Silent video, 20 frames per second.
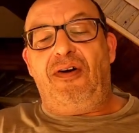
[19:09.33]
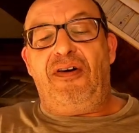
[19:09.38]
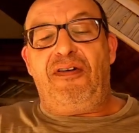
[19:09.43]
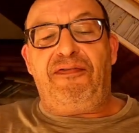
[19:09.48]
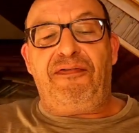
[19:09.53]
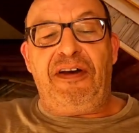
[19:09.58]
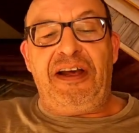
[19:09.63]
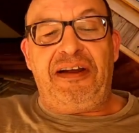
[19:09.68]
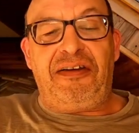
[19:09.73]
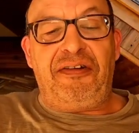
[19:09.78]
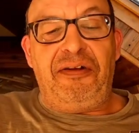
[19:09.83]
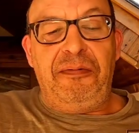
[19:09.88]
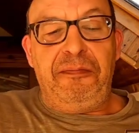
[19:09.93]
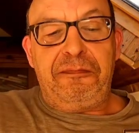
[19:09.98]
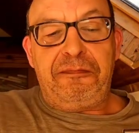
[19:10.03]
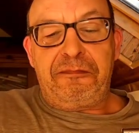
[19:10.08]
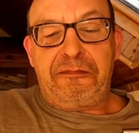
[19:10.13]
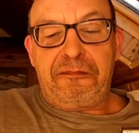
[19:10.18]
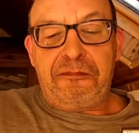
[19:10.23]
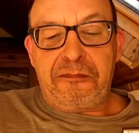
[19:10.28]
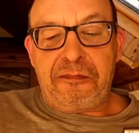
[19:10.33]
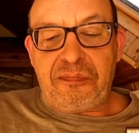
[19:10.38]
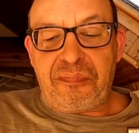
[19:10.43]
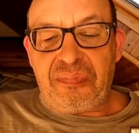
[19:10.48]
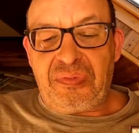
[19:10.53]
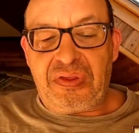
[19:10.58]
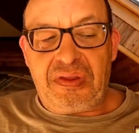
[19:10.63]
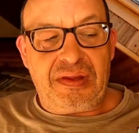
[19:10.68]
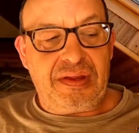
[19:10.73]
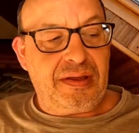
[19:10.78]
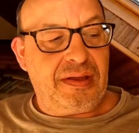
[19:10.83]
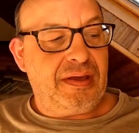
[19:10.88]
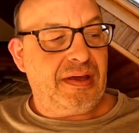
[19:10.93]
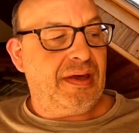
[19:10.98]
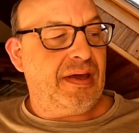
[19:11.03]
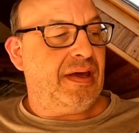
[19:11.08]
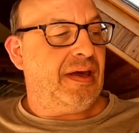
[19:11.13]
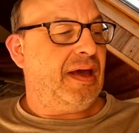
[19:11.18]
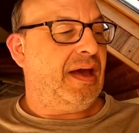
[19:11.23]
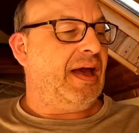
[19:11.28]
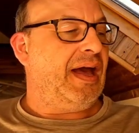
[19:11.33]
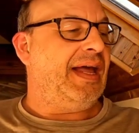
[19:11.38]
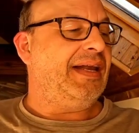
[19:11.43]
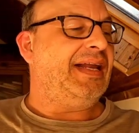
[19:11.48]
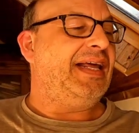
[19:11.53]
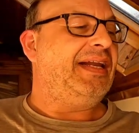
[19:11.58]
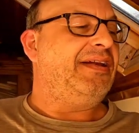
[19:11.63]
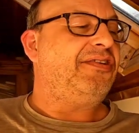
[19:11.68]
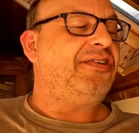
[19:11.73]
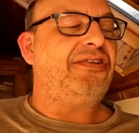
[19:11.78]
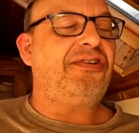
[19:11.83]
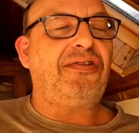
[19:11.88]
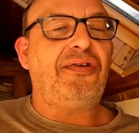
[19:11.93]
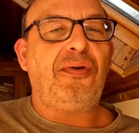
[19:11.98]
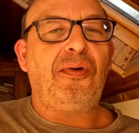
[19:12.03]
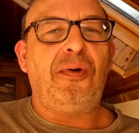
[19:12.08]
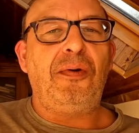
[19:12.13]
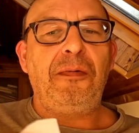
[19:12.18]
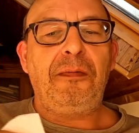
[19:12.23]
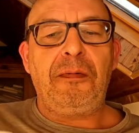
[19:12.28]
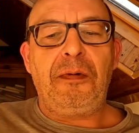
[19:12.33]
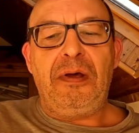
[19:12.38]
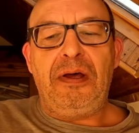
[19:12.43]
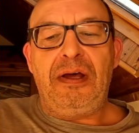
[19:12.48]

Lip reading: of it. I need you to